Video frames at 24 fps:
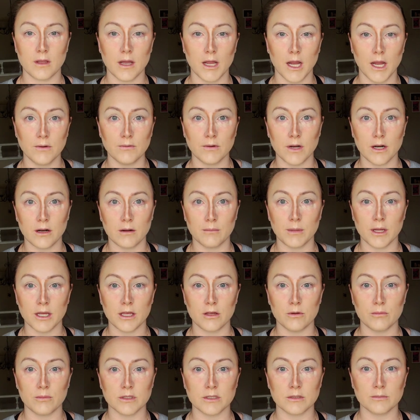And right on my
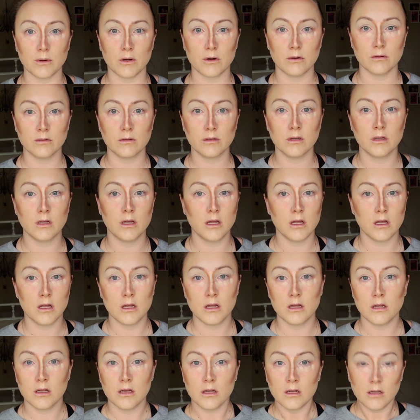Cupid's bow.
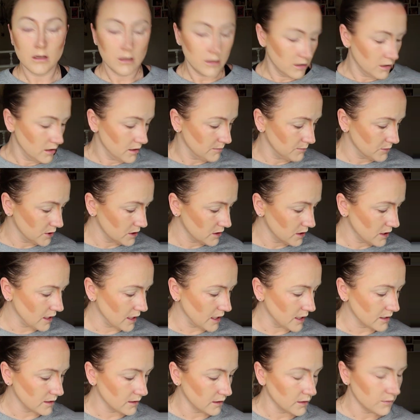I'm just gonna
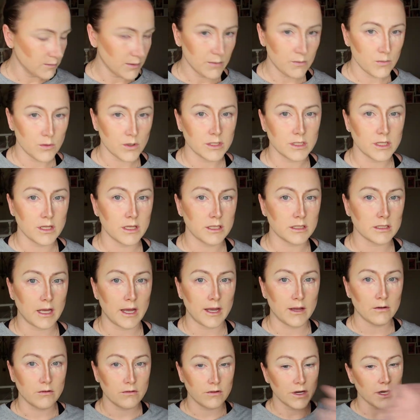add a little more to this
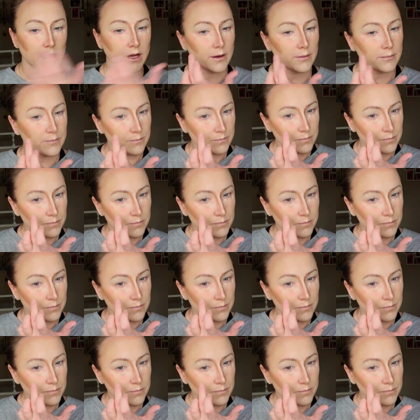eye over here.